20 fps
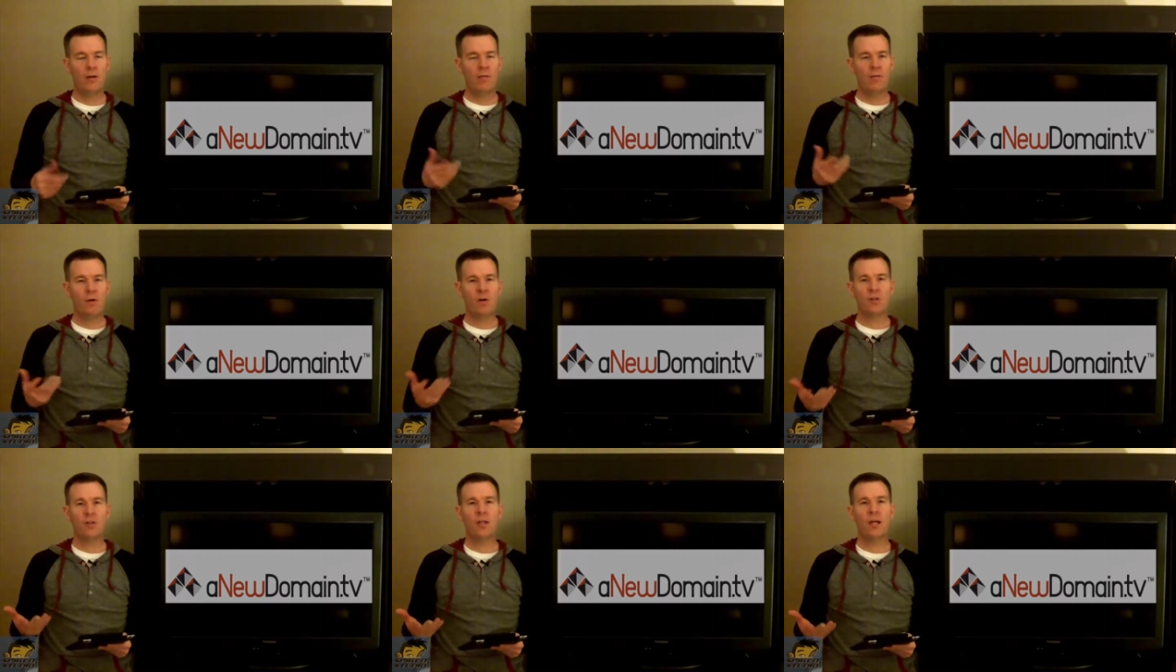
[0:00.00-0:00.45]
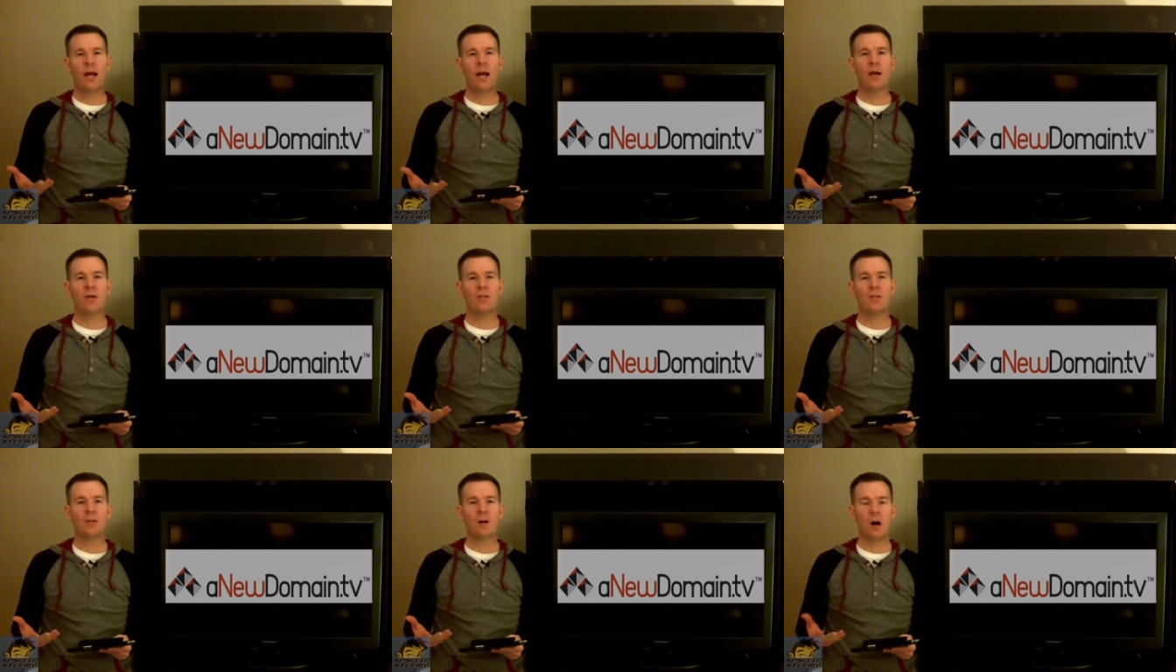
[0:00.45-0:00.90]
First thing
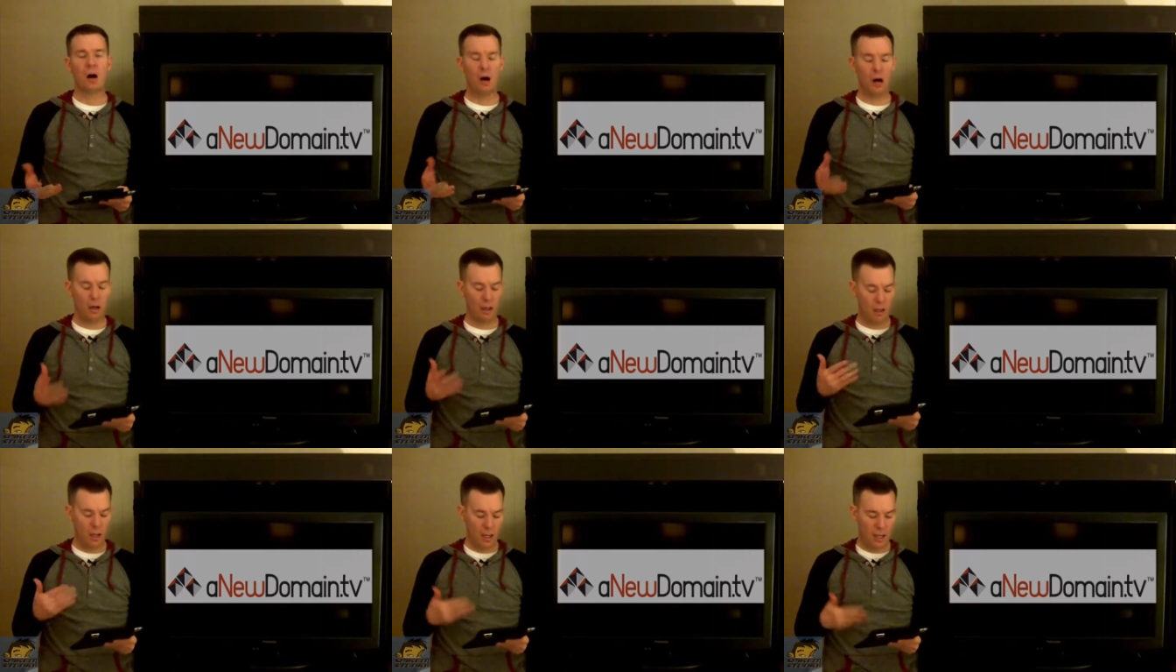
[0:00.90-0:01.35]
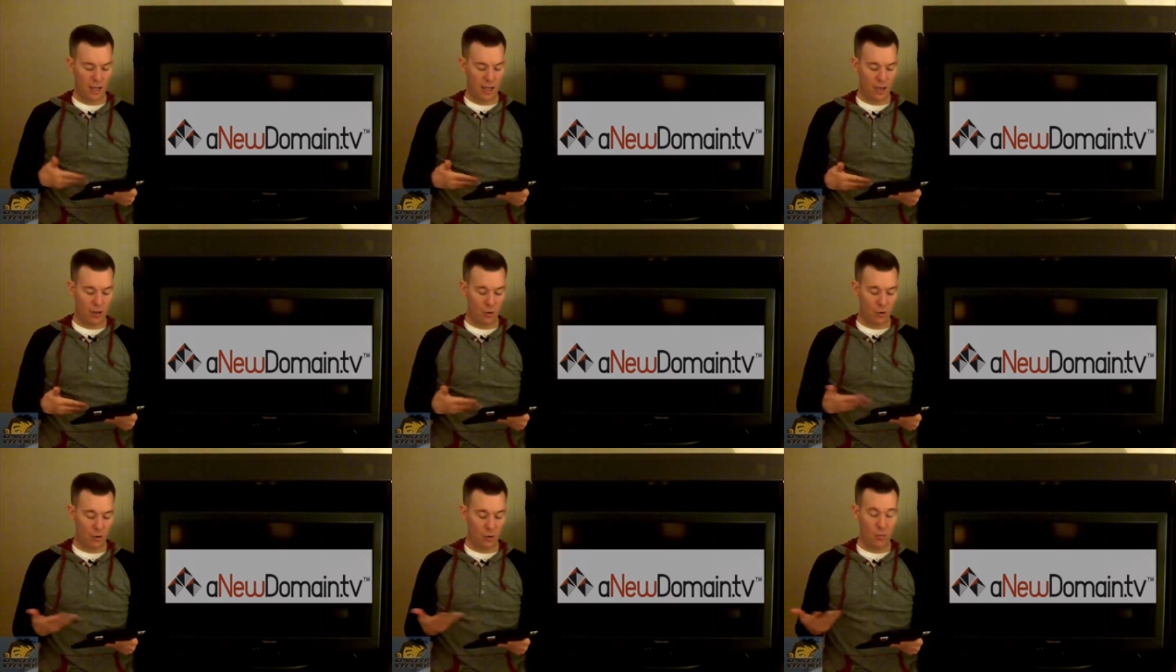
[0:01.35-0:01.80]
I saw
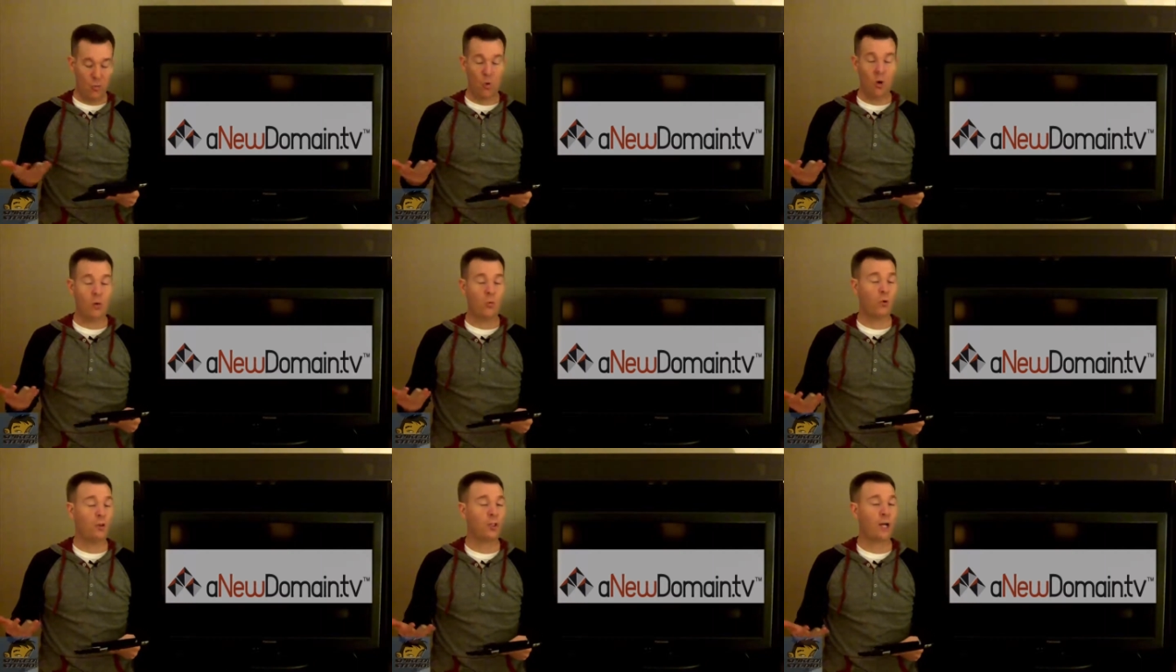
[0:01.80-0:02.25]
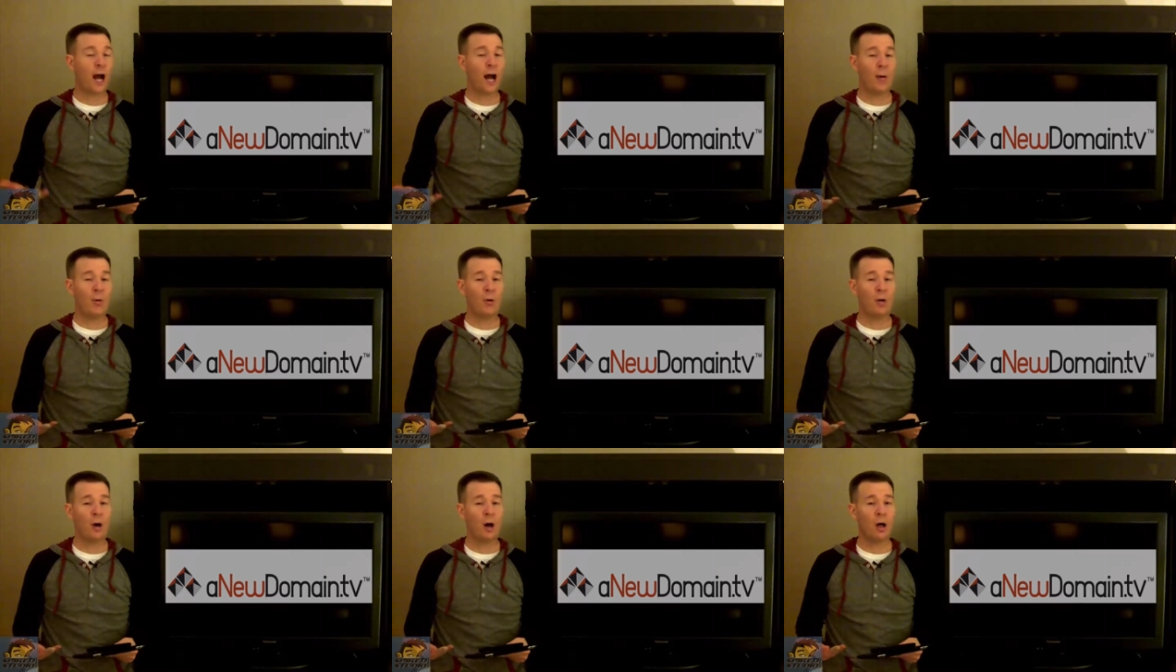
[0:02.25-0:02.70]
in Group 1, which
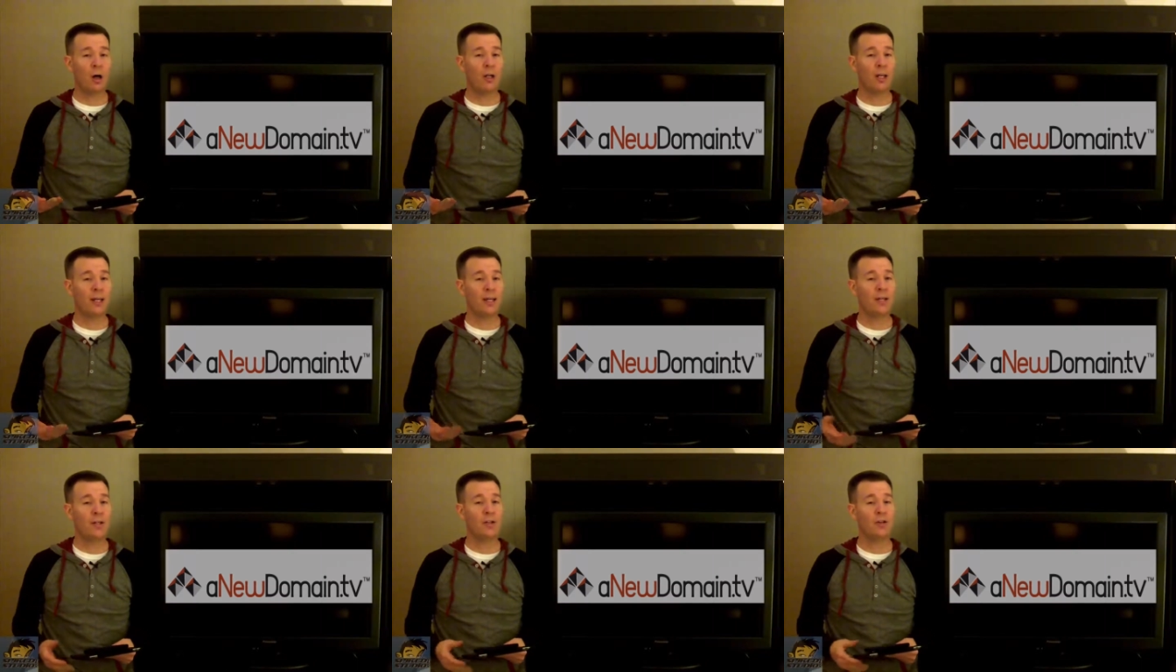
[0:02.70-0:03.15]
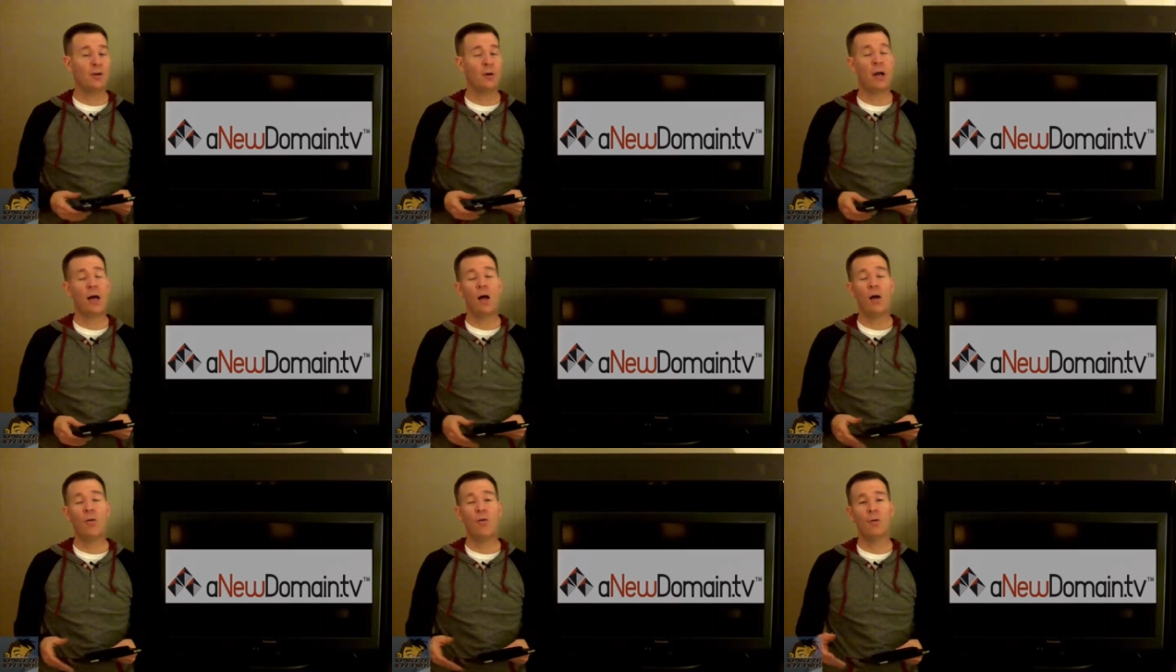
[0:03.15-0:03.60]
I would call it, is your
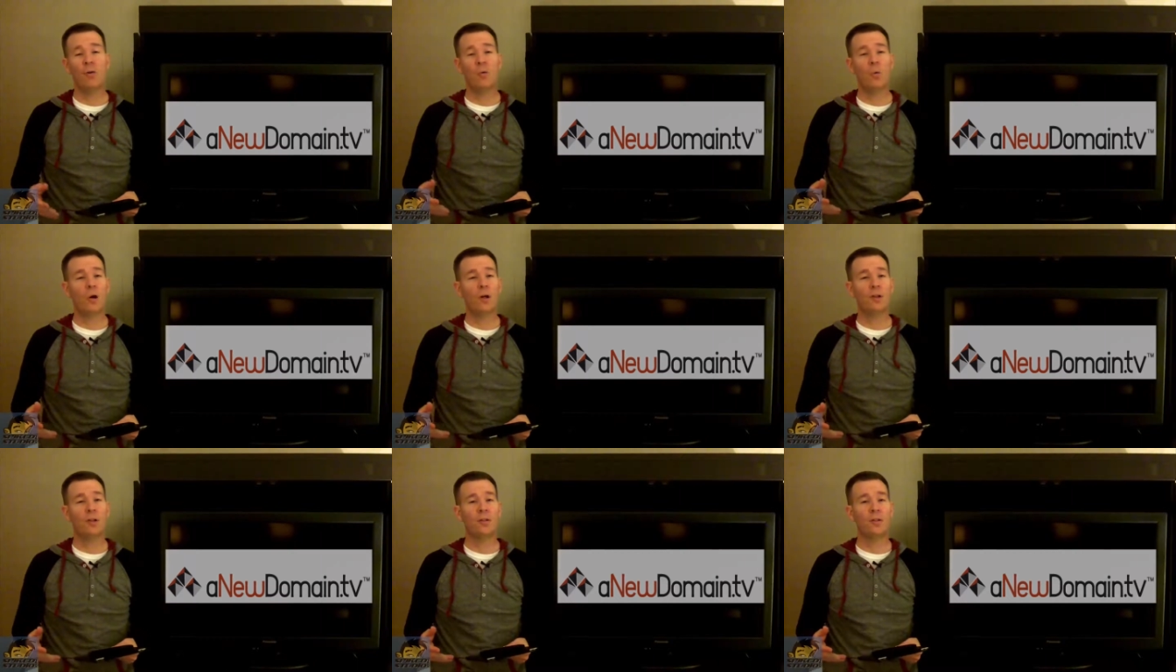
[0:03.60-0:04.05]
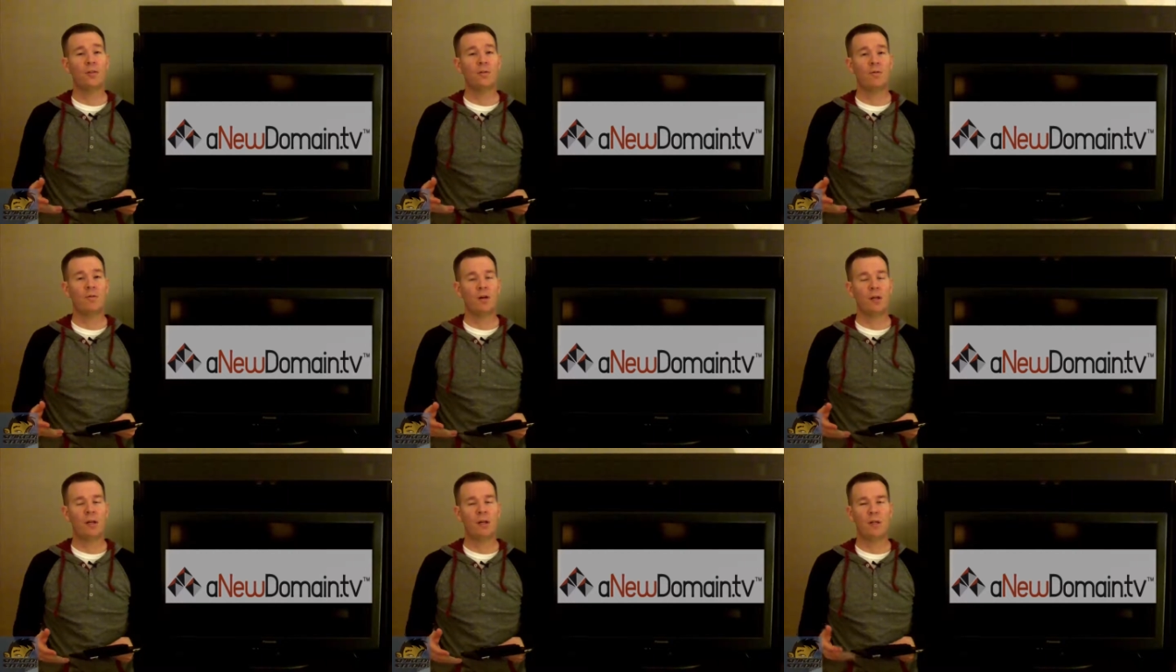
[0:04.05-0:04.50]
health and wellness
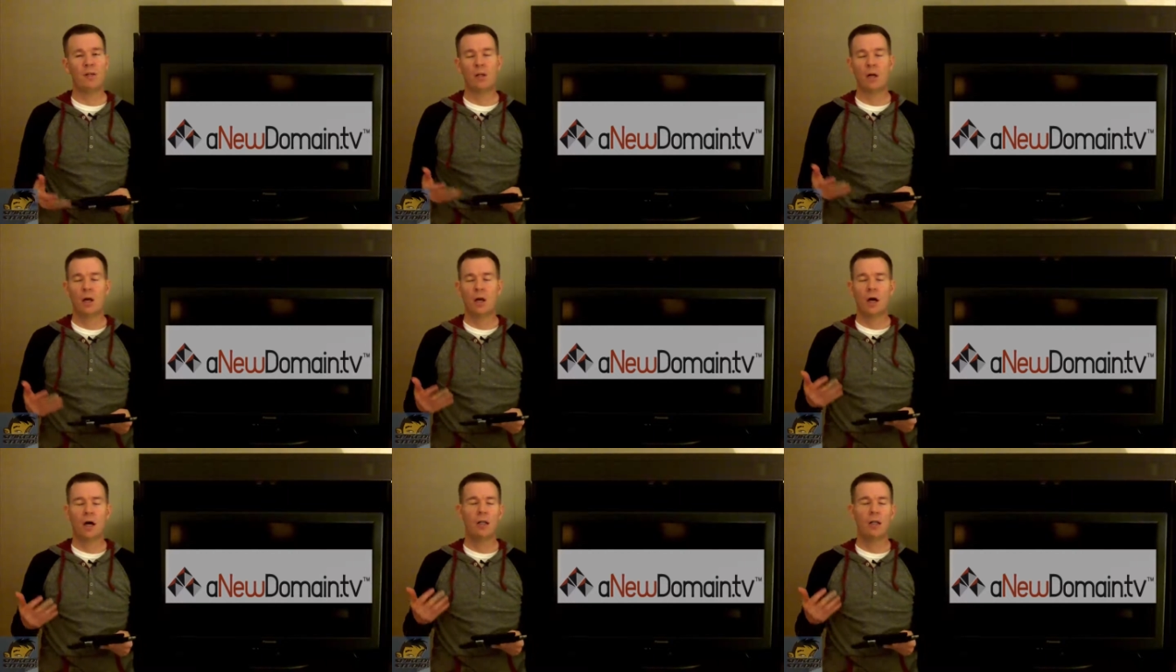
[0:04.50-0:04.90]
and fitness.